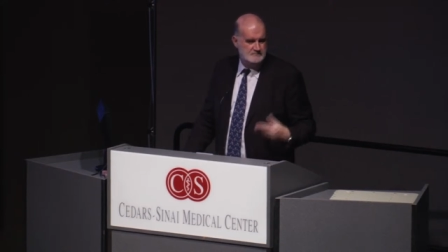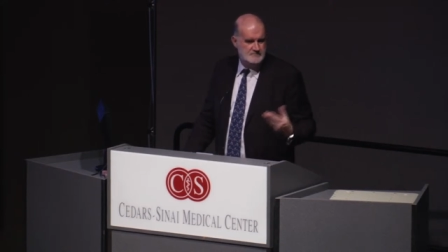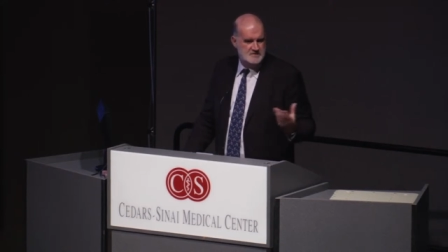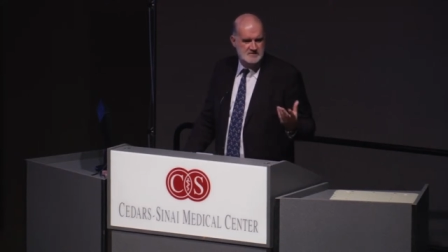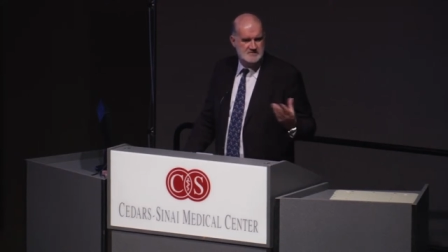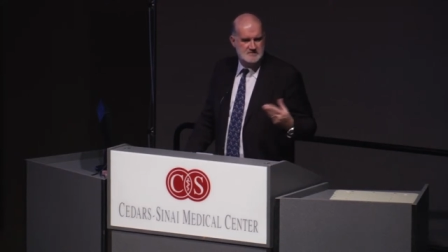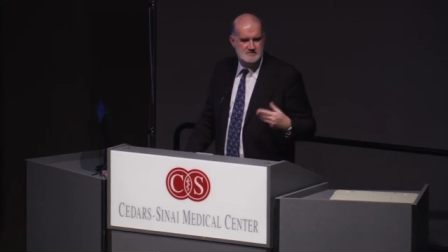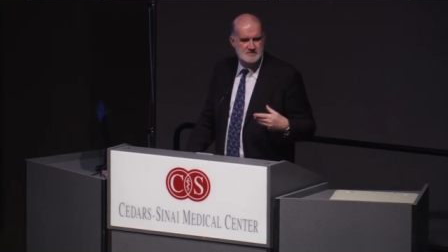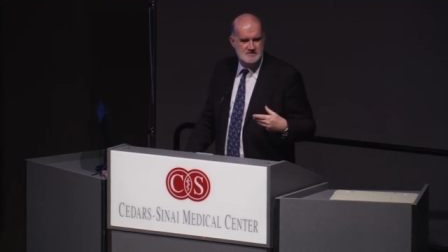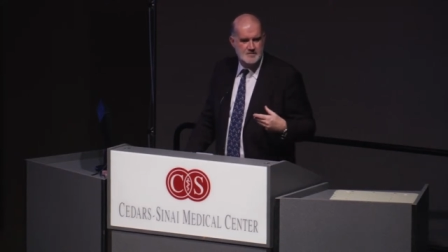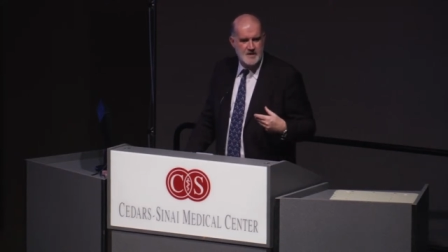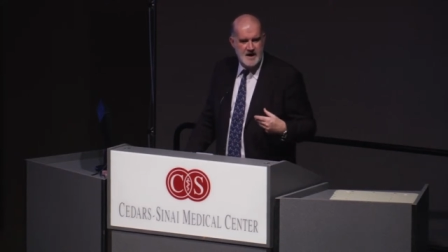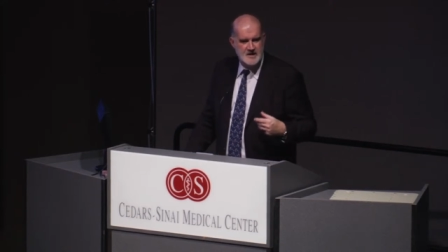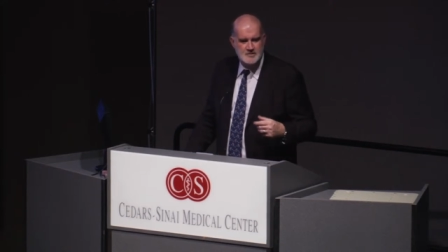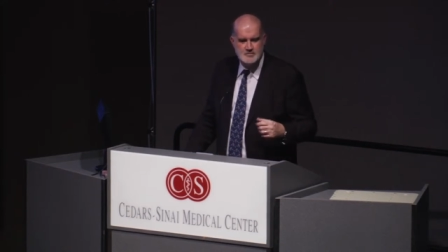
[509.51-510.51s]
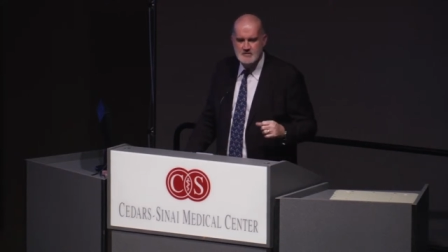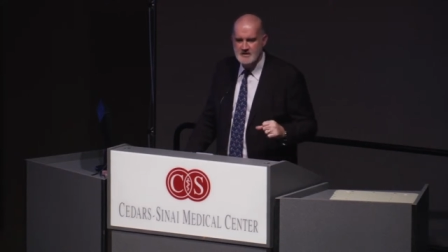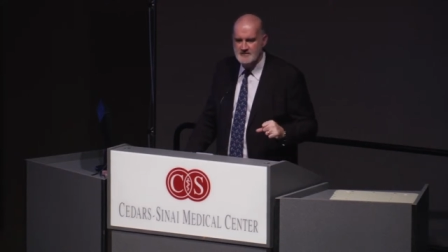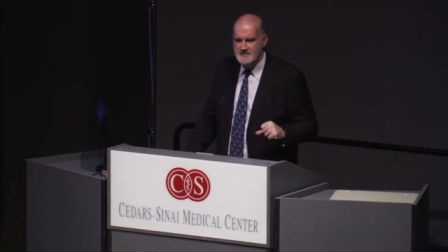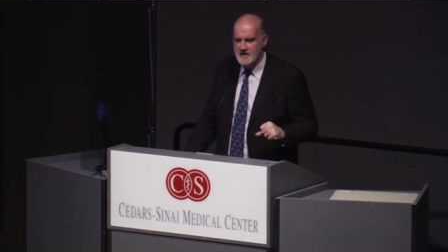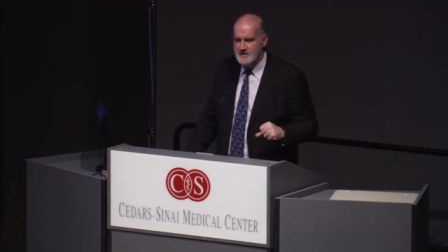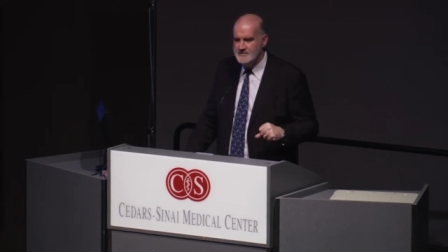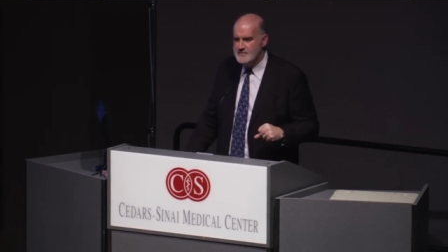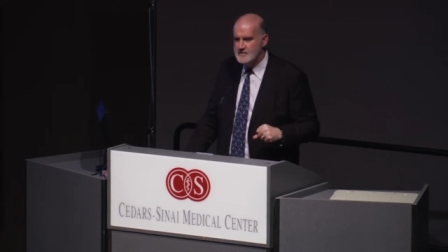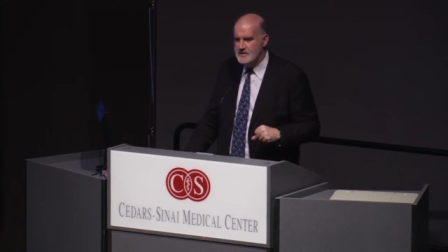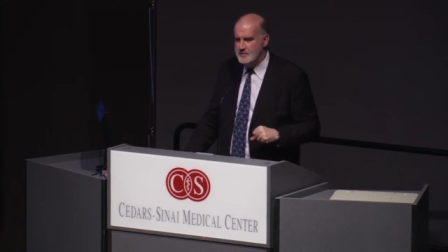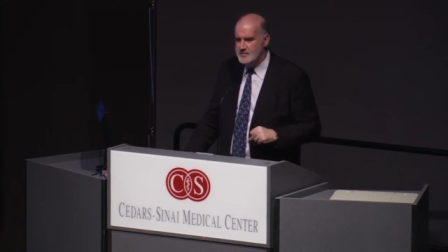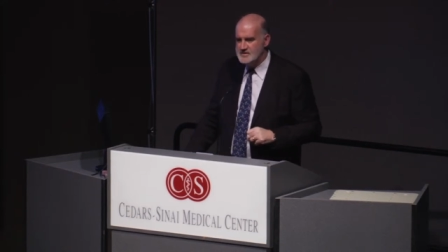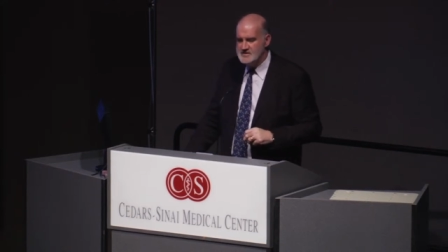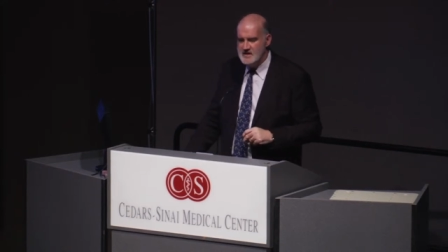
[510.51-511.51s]
It was about 25
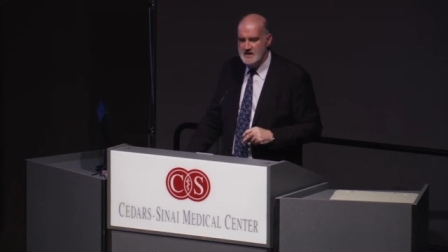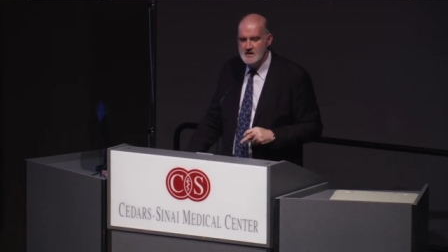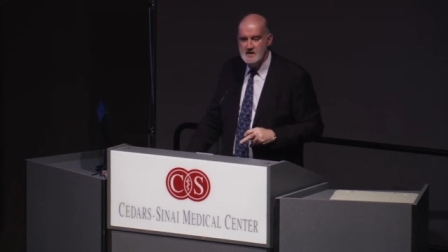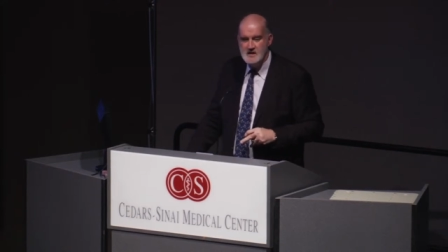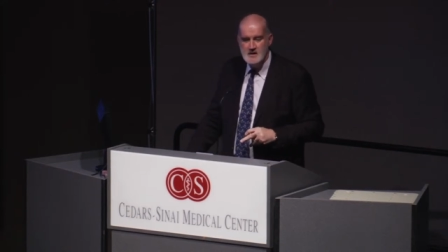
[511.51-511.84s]
30%,